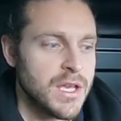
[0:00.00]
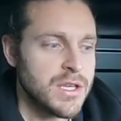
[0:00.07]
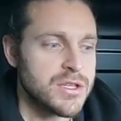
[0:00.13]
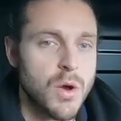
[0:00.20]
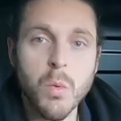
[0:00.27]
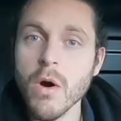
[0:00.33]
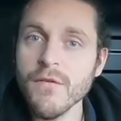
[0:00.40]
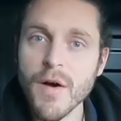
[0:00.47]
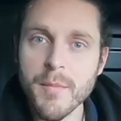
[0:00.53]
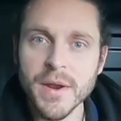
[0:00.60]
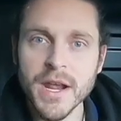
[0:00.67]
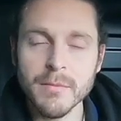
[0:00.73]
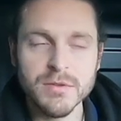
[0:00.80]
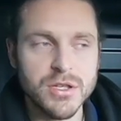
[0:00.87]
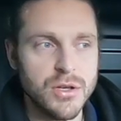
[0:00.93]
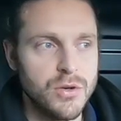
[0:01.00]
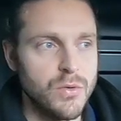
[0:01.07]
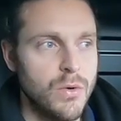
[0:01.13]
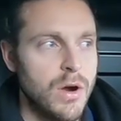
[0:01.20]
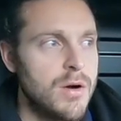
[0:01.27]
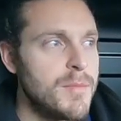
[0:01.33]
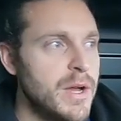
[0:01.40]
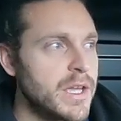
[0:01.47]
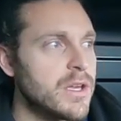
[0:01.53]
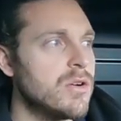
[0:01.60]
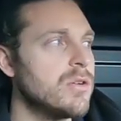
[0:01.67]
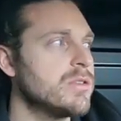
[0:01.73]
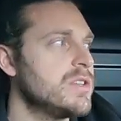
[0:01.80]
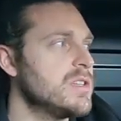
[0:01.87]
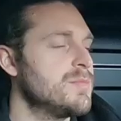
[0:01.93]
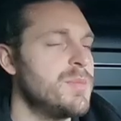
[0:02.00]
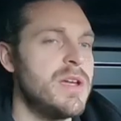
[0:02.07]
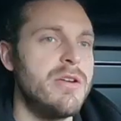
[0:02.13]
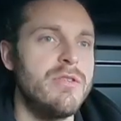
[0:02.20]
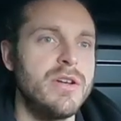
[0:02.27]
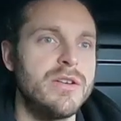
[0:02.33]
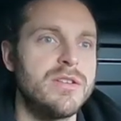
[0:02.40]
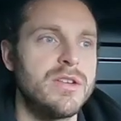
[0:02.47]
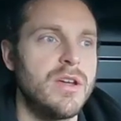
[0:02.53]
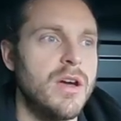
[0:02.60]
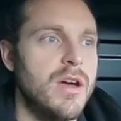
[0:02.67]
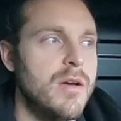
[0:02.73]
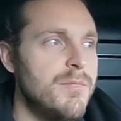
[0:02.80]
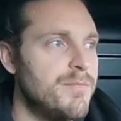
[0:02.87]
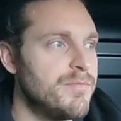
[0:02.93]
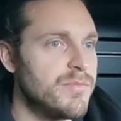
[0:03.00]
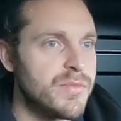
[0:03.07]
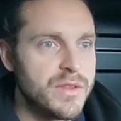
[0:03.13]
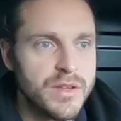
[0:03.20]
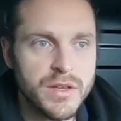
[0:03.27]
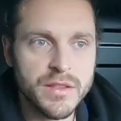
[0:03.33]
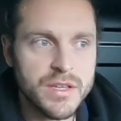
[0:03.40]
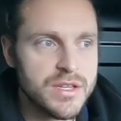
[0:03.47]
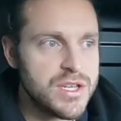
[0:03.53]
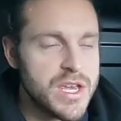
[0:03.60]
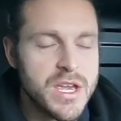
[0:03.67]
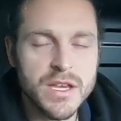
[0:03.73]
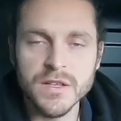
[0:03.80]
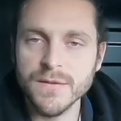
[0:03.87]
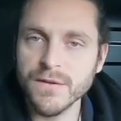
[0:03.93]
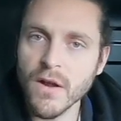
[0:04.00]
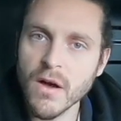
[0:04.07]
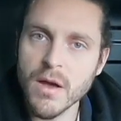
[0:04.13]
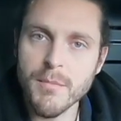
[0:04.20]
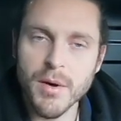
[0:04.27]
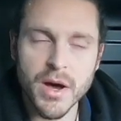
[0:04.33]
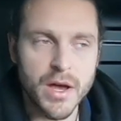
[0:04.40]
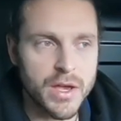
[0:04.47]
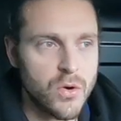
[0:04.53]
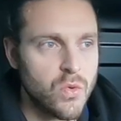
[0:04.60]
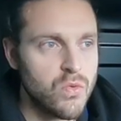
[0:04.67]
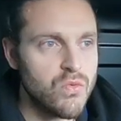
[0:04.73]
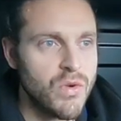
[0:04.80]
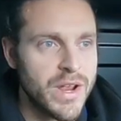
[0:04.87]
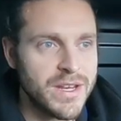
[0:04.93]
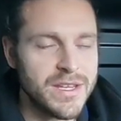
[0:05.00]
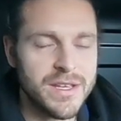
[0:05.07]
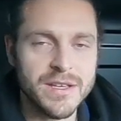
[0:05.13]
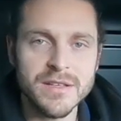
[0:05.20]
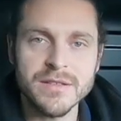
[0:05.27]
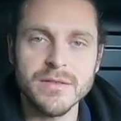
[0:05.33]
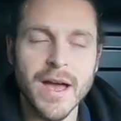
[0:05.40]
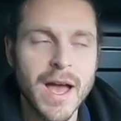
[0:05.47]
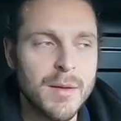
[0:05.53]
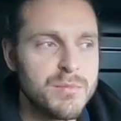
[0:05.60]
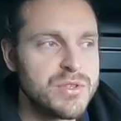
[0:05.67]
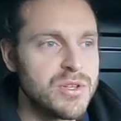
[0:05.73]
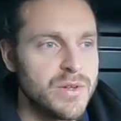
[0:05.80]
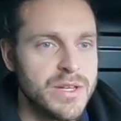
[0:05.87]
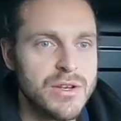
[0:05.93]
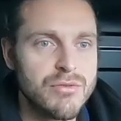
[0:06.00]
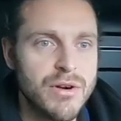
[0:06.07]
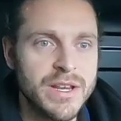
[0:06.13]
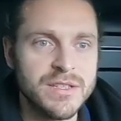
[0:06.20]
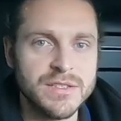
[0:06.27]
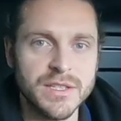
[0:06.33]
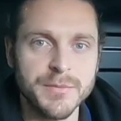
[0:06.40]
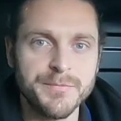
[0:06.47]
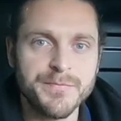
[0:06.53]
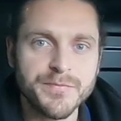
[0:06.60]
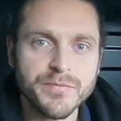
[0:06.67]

So what have I been up to? Oh my god, this period, this year is flying by already. It is absolutely crazy.